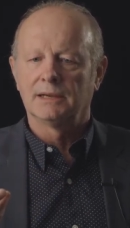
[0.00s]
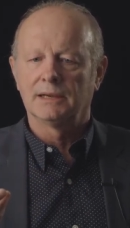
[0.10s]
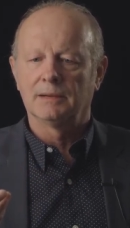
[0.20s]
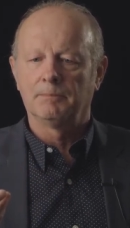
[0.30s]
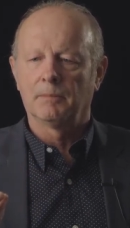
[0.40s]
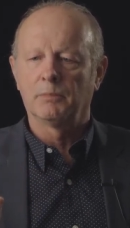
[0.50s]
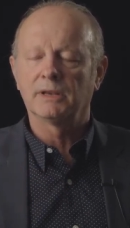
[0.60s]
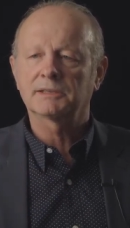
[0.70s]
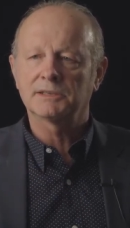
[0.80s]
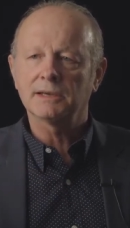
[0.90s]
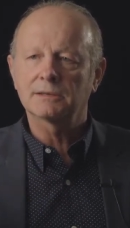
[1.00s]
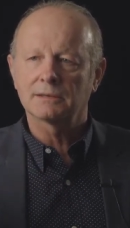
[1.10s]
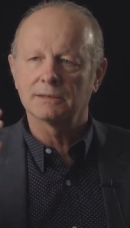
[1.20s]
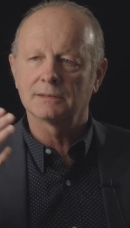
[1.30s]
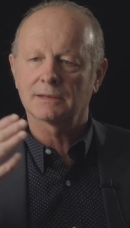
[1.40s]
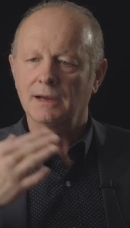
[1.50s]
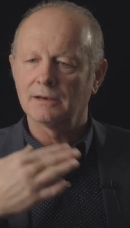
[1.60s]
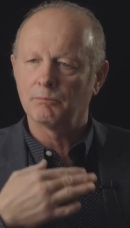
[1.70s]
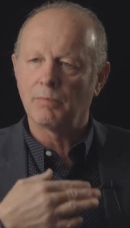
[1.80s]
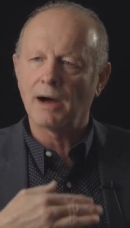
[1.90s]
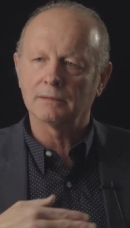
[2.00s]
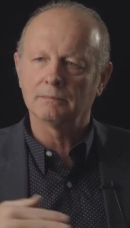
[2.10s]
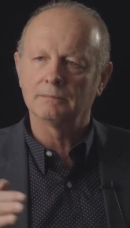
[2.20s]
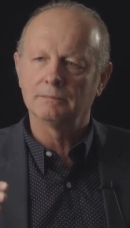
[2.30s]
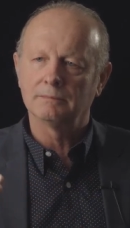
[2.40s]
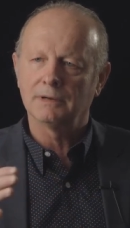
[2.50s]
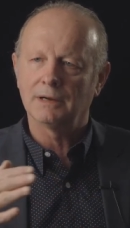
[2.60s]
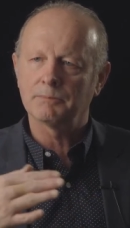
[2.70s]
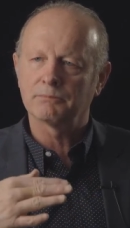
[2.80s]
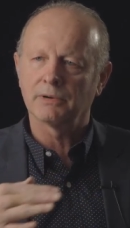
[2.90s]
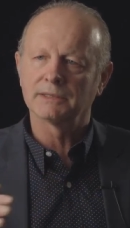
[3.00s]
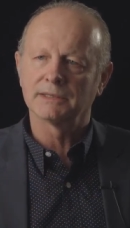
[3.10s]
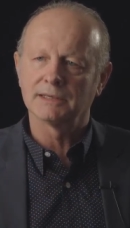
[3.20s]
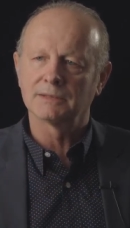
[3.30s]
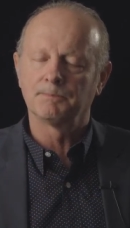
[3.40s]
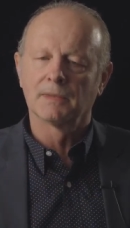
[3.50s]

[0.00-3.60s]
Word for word: um, but extinction is a kind of bottom up process.